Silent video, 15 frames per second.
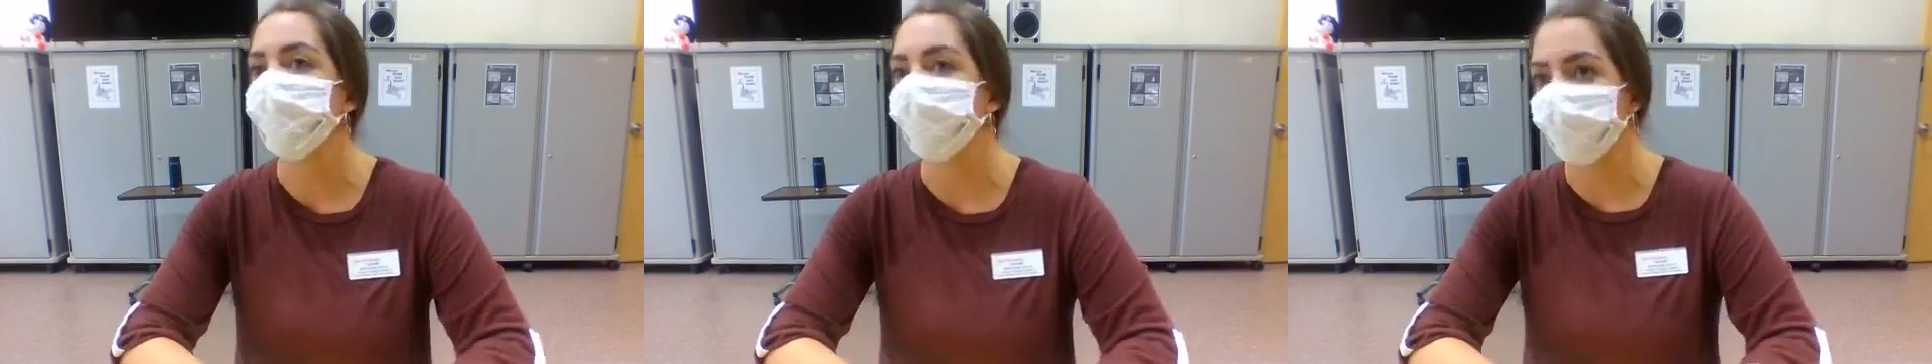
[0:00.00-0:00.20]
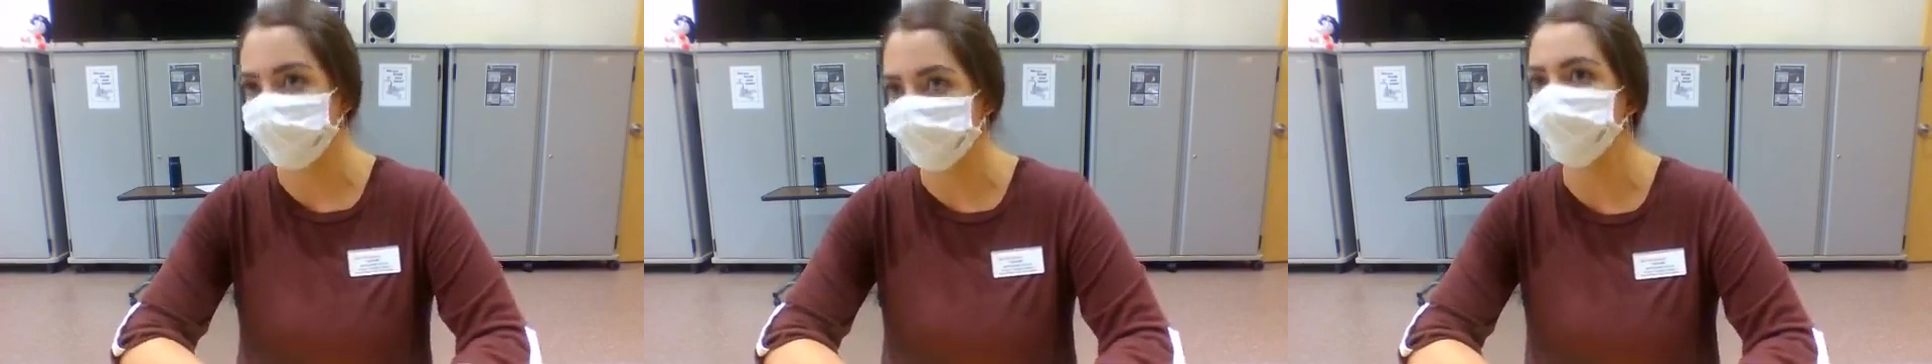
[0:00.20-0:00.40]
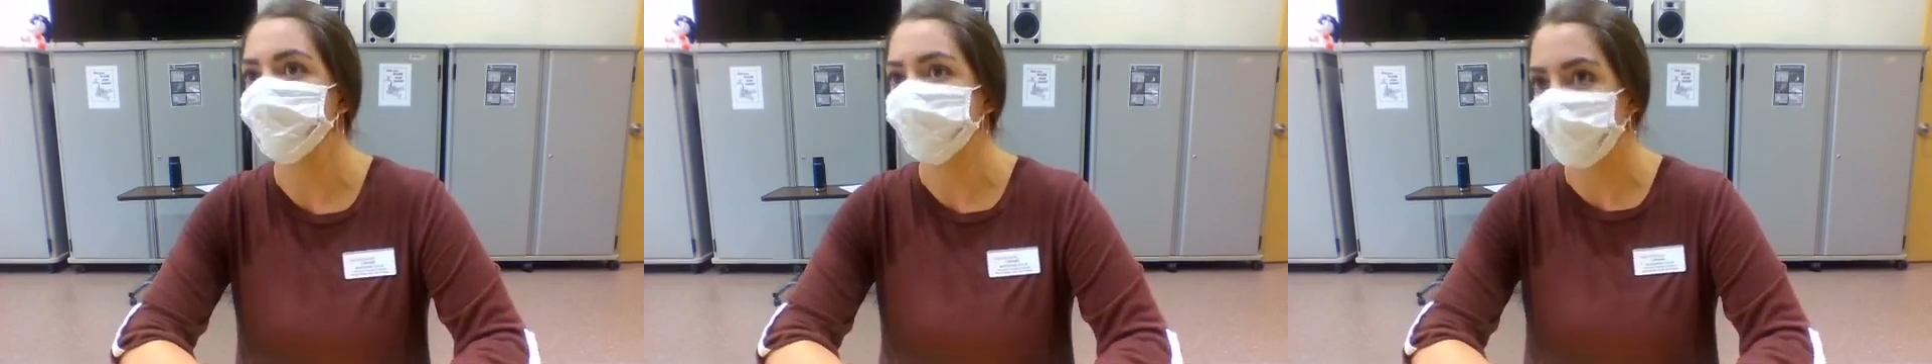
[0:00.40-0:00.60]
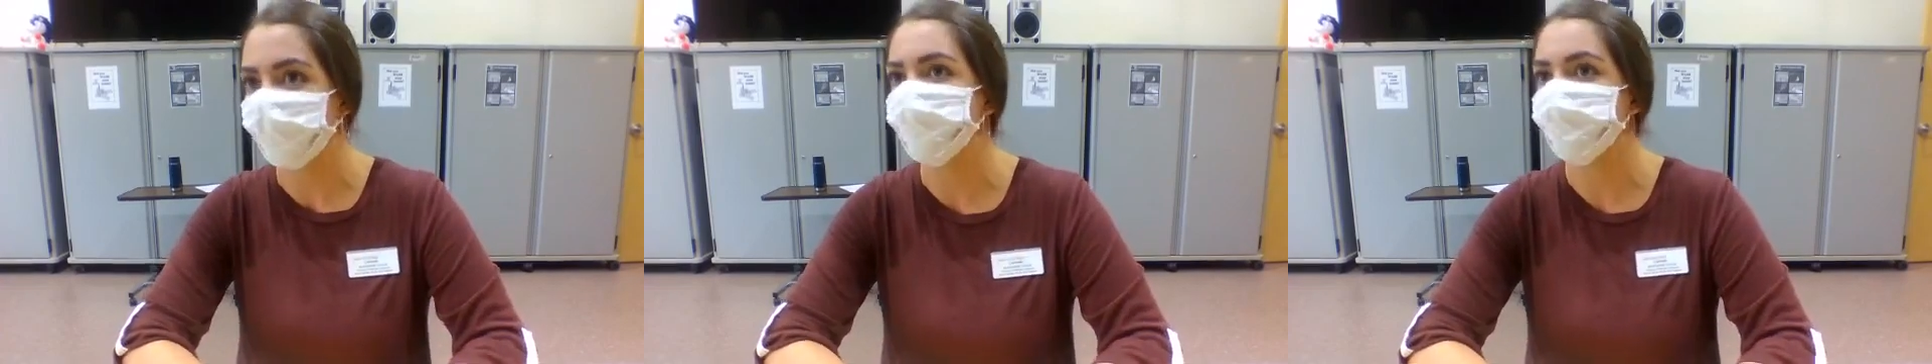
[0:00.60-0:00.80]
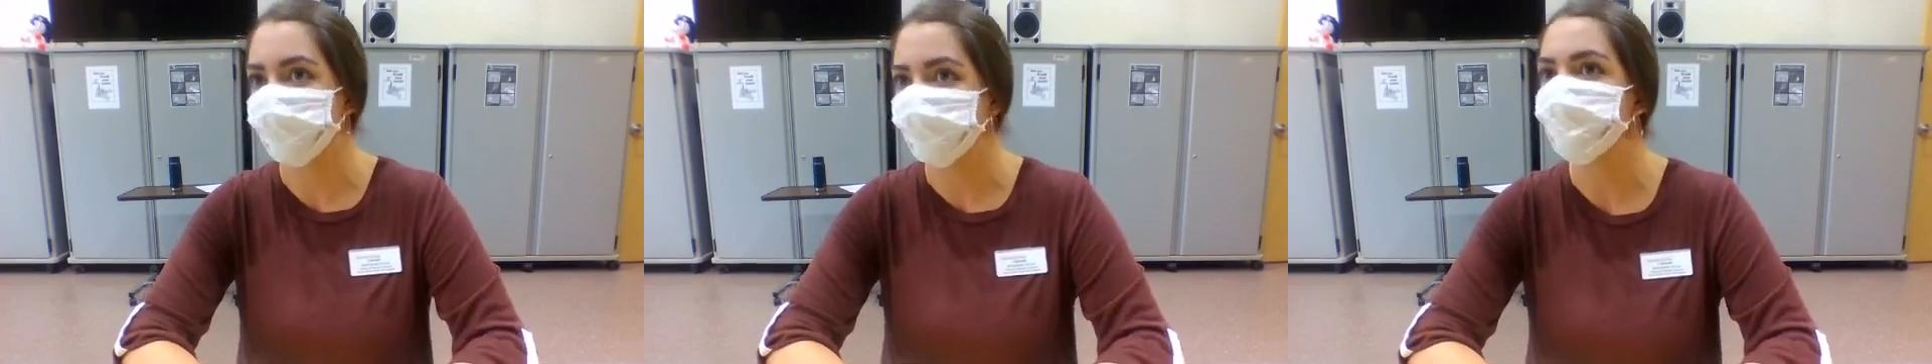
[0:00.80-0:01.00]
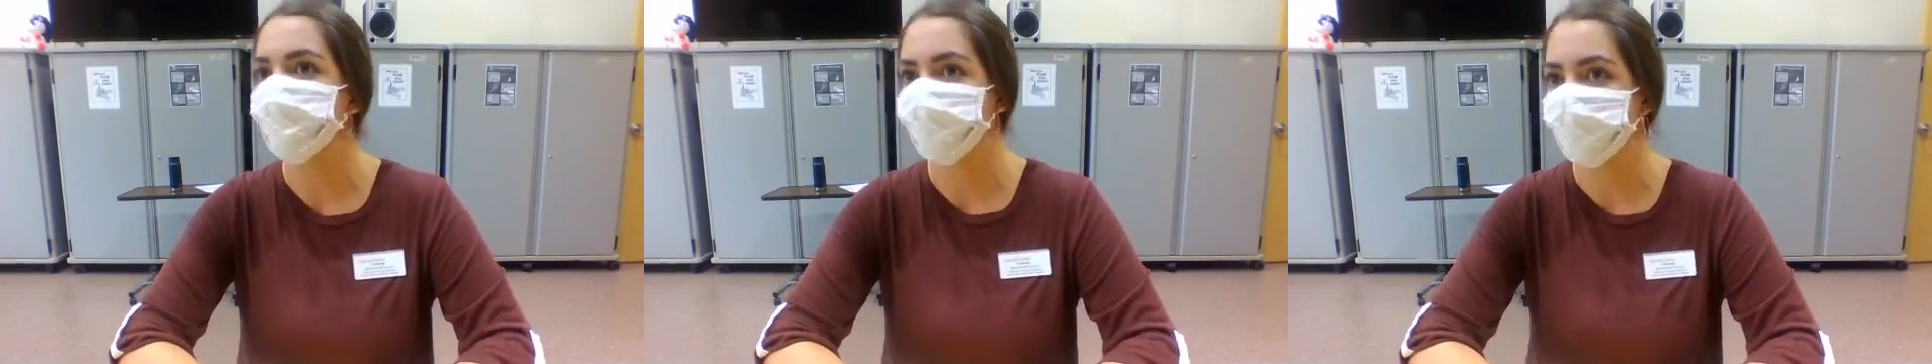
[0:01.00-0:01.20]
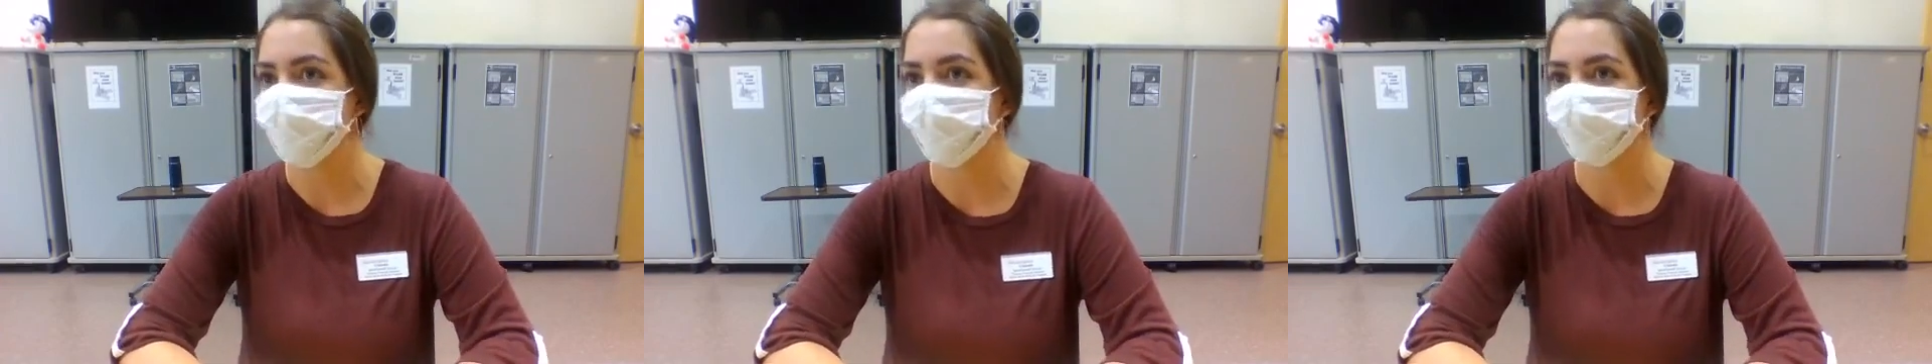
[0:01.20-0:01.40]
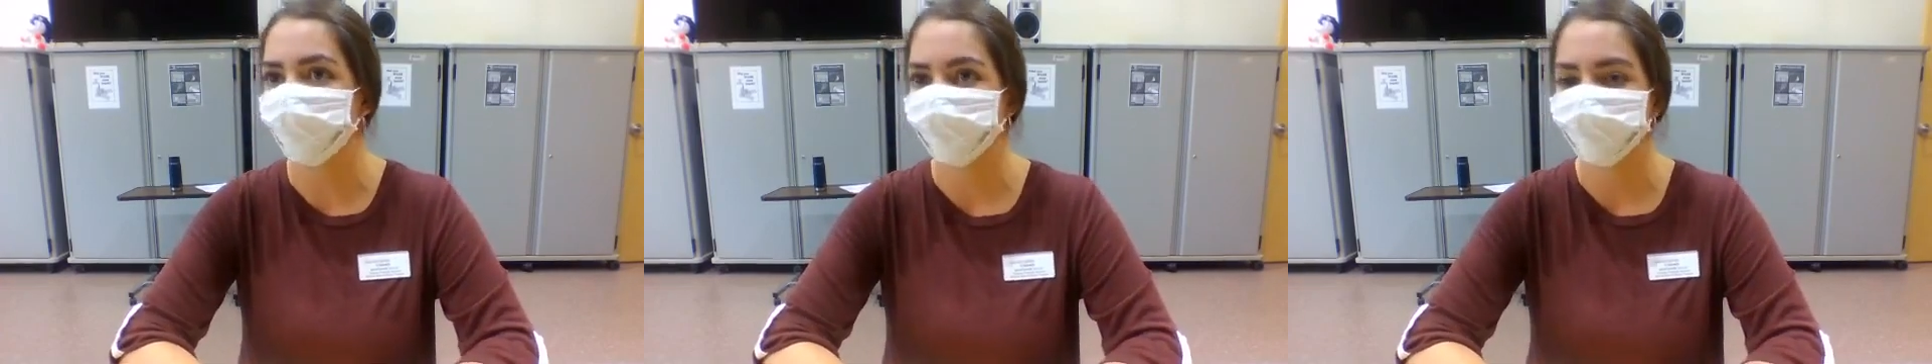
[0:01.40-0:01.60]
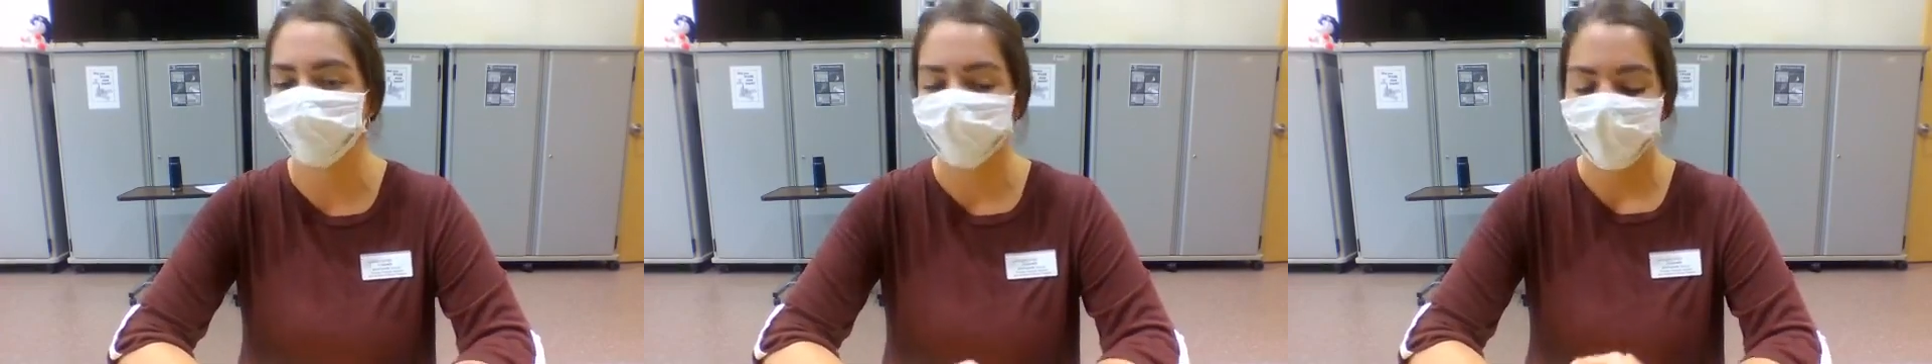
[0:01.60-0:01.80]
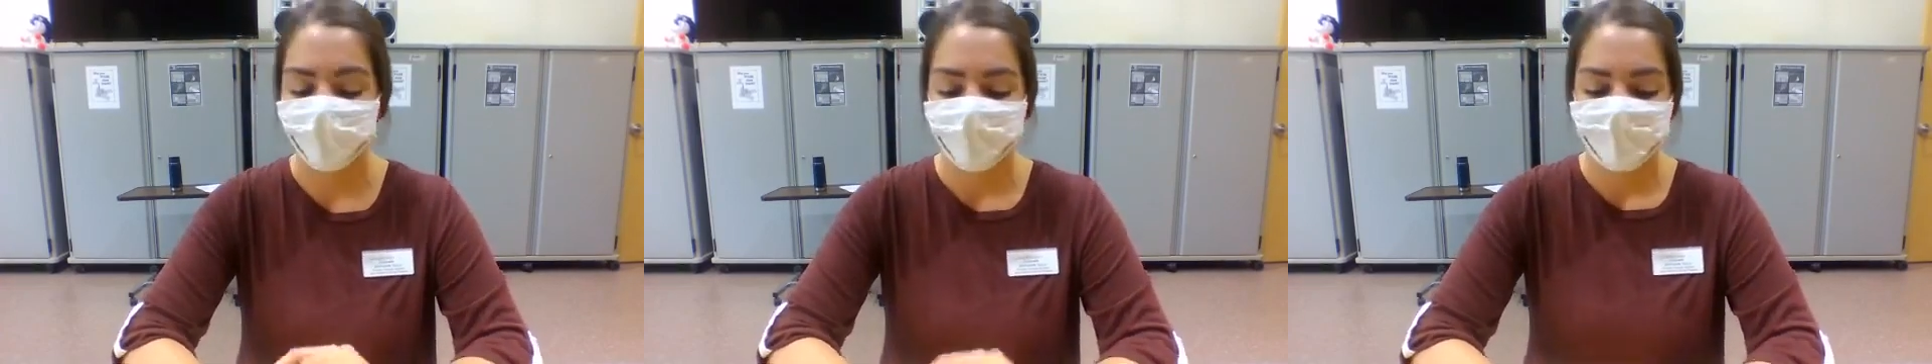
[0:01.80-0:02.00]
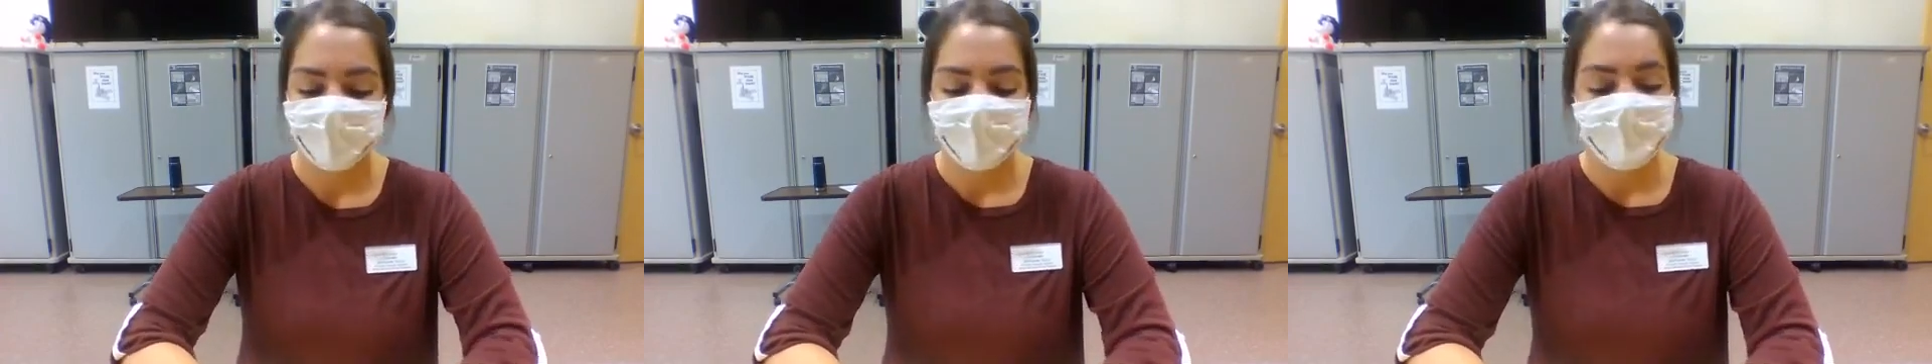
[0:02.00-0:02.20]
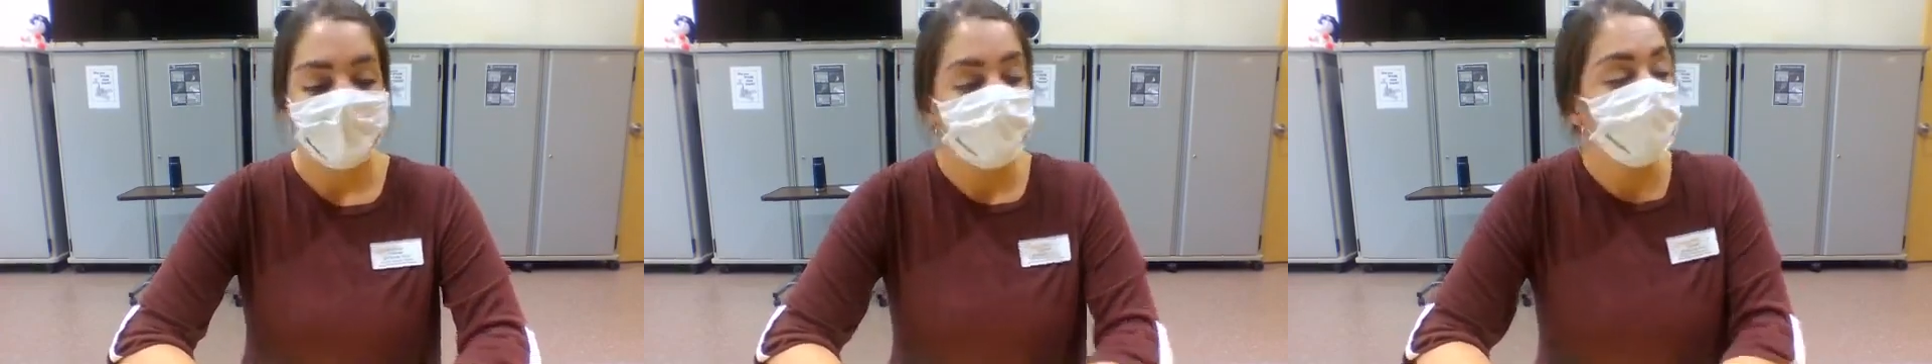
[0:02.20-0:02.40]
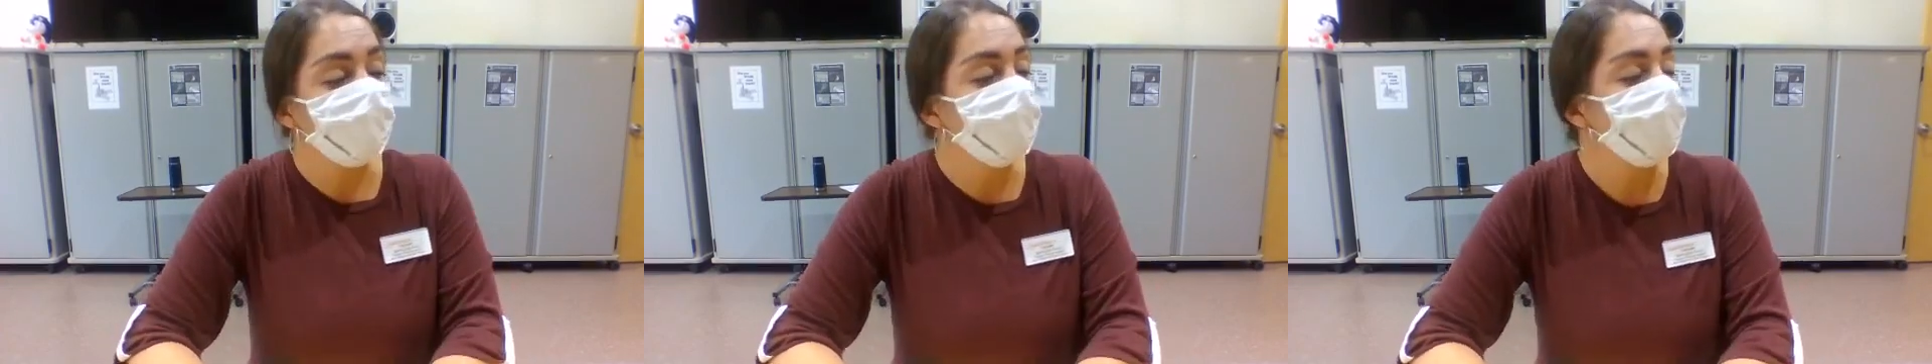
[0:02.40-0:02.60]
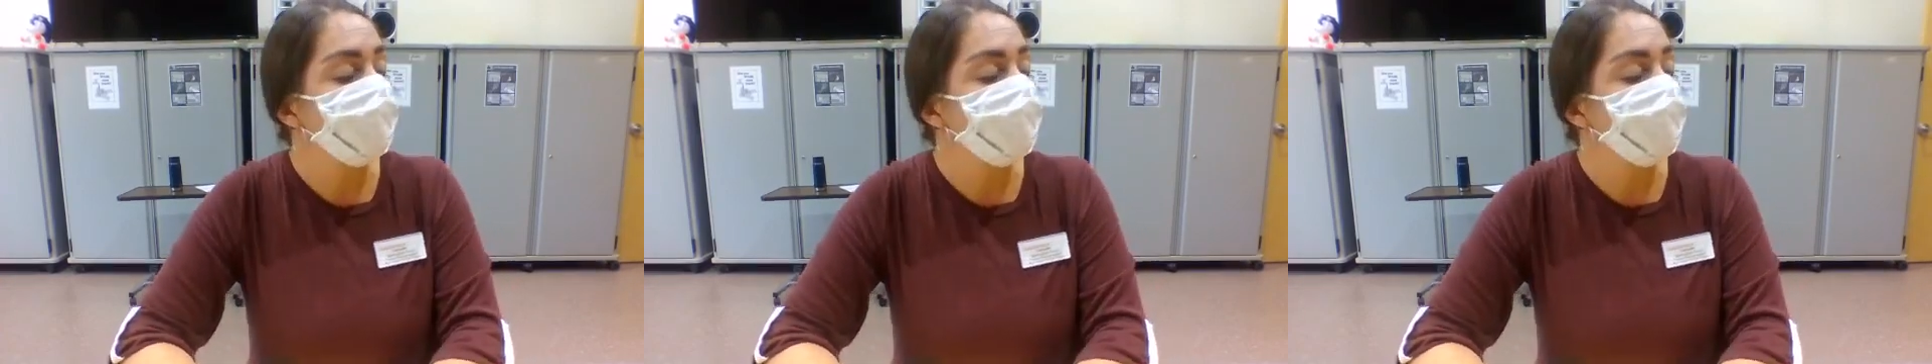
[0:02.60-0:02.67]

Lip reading: we honor you guys. So we'll